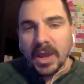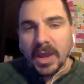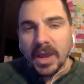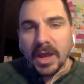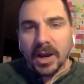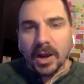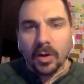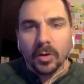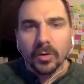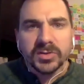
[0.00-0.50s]

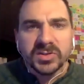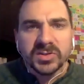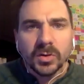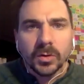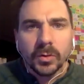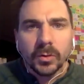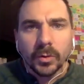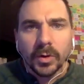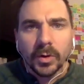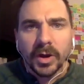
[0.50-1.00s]
And I
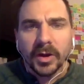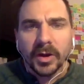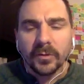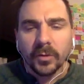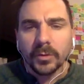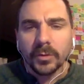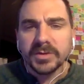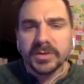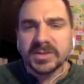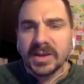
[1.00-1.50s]
also have
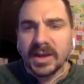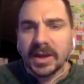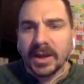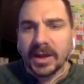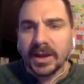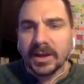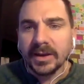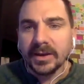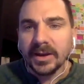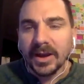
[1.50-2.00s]
always
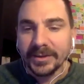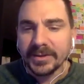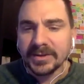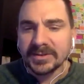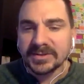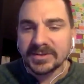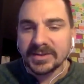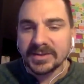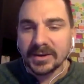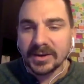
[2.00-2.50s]
had
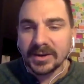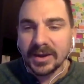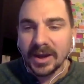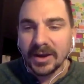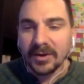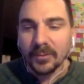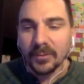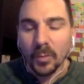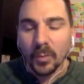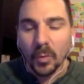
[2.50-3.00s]
this
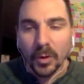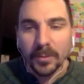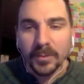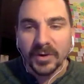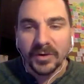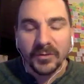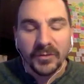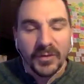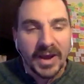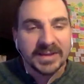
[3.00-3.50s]
kind of
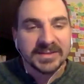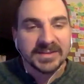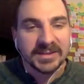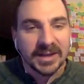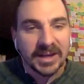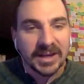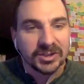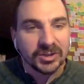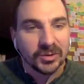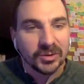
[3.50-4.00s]
morbid
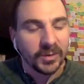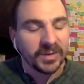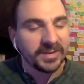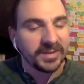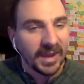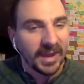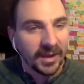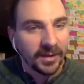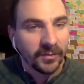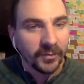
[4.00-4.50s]
fascination with
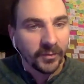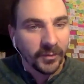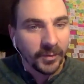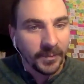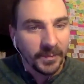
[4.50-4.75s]
death.